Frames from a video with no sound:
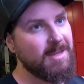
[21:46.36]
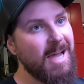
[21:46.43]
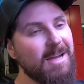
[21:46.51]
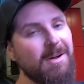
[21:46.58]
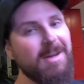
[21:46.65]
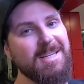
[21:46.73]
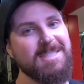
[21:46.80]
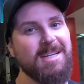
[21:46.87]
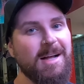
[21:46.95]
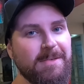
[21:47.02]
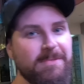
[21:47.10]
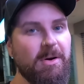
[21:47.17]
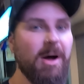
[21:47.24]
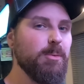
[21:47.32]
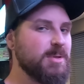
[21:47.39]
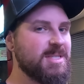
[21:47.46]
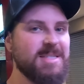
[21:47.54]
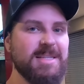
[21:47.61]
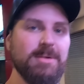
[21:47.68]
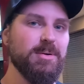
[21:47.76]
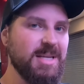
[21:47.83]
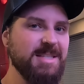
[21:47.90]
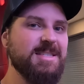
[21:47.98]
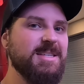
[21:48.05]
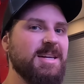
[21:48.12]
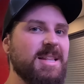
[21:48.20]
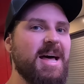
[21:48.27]
that kind of stuff I would still
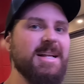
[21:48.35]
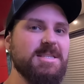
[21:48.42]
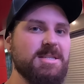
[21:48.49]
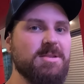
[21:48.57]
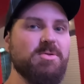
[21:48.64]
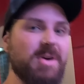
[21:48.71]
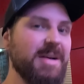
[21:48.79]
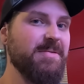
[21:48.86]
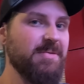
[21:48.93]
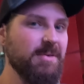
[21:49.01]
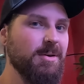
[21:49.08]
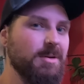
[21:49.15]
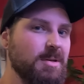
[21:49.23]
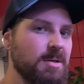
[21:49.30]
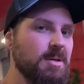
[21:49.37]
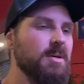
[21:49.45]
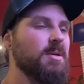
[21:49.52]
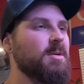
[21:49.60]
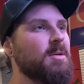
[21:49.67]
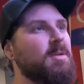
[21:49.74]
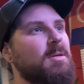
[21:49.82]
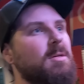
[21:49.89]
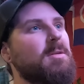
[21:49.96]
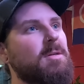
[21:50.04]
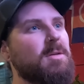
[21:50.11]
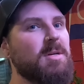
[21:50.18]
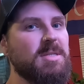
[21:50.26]
consider that street food
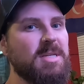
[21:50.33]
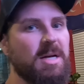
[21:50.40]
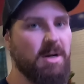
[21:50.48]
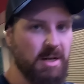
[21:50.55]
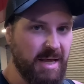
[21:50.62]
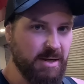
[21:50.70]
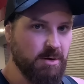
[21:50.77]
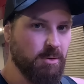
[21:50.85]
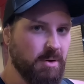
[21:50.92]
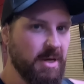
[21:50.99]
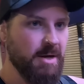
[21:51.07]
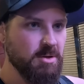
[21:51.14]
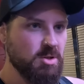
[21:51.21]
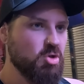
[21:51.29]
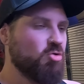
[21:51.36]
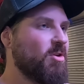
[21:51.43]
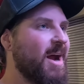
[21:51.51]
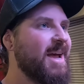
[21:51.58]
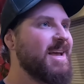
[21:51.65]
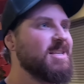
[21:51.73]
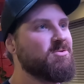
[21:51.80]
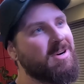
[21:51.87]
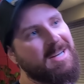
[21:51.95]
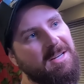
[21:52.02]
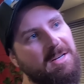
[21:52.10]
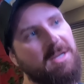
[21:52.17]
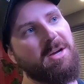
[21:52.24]
because they got like all those trays
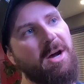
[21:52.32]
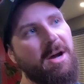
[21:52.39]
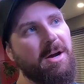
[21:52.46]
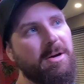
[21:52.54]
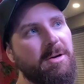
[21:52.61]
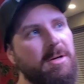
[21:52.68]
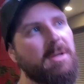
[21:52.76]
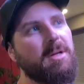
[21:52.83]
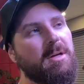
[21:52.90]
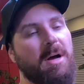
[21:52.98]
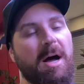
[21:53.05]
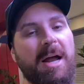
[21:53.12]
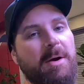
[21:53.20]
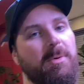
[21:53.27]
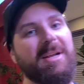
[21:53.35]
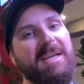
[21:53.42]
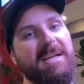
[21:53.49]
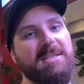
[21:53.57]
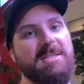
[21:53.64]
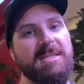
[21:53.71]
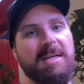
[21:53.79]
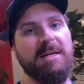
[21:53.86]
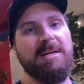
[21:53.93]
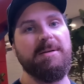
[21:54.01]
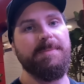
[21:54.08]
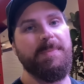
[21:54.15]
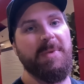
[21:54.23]
ready to go I don't want to get sick
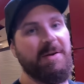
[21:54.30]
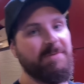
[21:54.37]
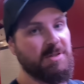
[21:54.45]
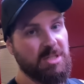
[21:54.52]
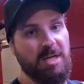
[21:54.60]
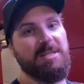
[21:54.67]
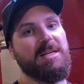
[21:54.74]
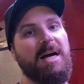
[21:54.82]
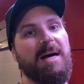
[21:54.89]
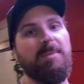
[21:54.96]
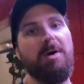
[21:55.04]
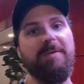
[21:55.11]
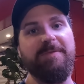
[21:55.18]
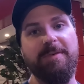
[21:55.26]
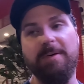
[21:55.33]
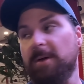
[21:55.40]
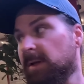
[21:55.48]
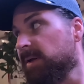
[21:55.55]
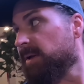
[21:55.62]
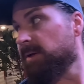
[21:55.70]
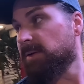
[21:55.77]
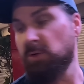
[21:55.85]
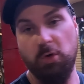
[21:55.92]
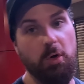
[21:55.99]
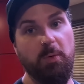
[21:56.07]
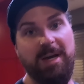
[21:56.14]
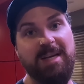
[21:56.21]
I've just come off
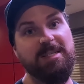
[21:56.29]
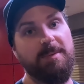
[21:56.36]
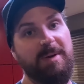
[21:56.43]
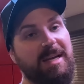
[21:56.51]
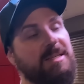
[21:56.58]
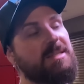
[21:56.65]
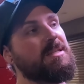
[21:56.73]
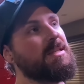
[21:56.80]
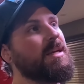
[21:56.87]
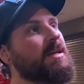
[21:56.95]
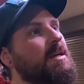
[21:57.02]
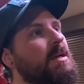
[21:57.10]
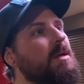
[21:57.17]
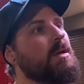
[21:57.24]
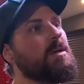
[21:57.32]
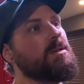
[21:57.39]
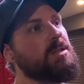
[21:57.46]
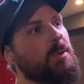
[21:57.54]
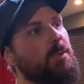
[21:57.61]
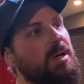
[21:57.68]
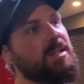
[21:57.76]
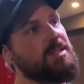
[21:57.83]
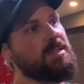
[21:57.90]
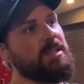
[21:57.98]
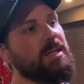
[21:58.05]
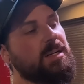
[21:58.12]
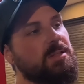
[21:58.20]
two weeks of being sick so we're going to
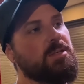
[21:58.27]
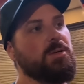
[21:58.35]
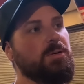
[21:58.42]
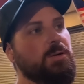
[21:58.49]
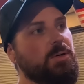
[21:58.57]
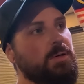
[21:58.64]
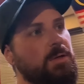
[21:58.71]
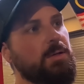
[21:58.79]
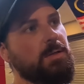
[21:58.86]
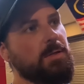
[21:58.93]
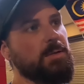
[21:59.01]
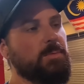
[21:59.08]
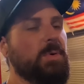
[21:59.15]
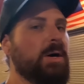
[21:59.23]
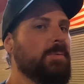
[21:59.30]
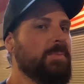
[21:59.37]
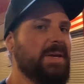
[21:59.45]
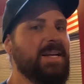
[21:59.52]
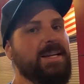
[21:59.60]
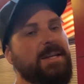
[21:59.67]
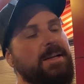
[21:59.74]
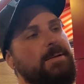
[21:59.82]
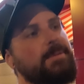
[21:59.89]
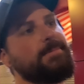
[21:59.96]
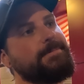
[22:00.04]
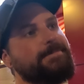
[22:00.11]
stick to well Indian